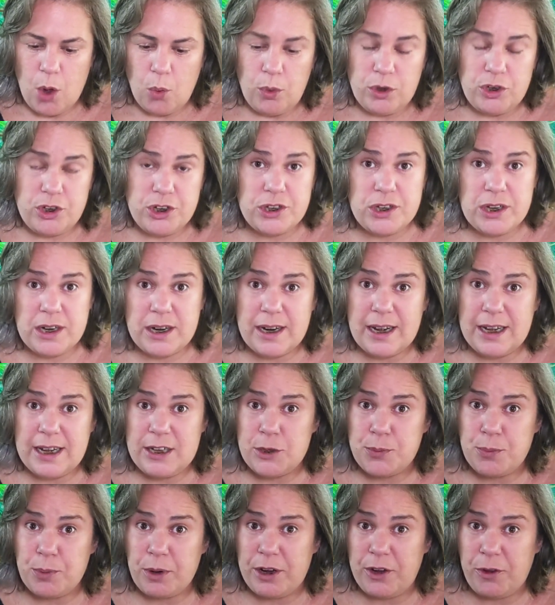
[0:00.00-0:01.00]
which is a
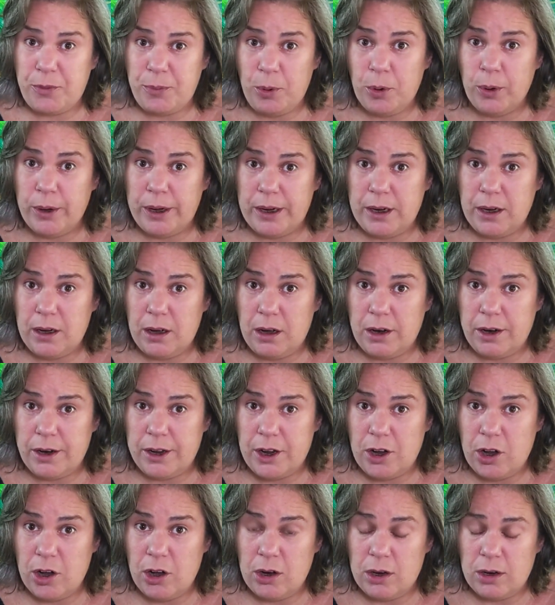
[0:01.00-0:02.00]
nice price point on a
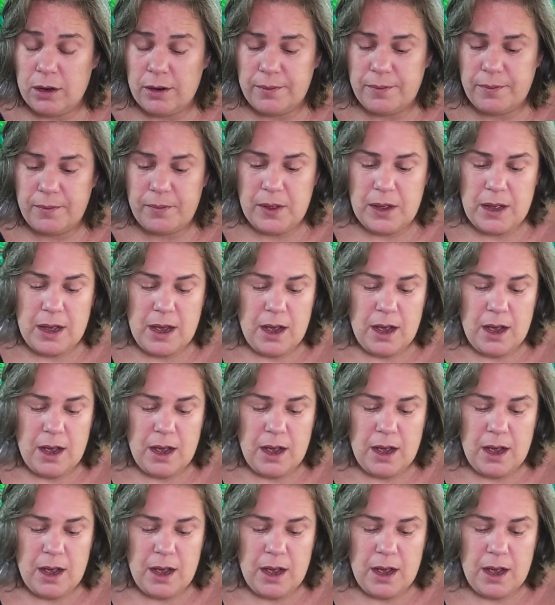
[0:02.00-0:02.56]
yarn.